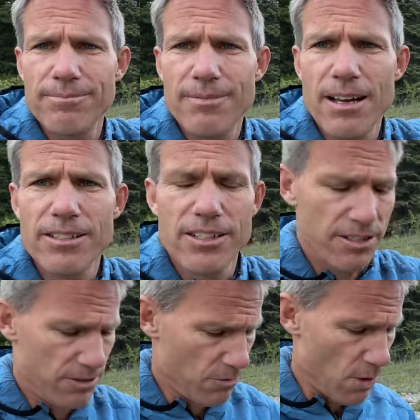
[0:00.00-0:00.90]
I
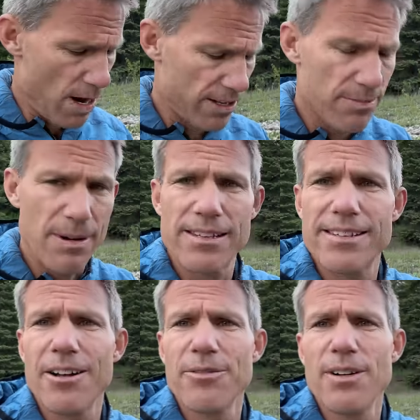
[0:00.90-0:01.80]
just washed
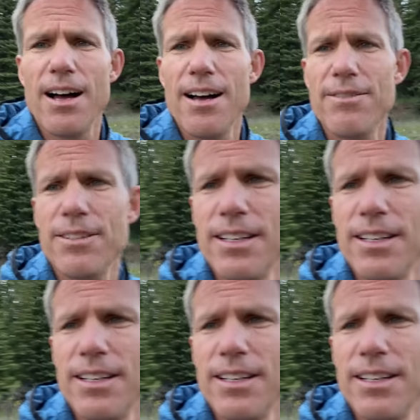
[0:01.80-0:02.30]
myself off.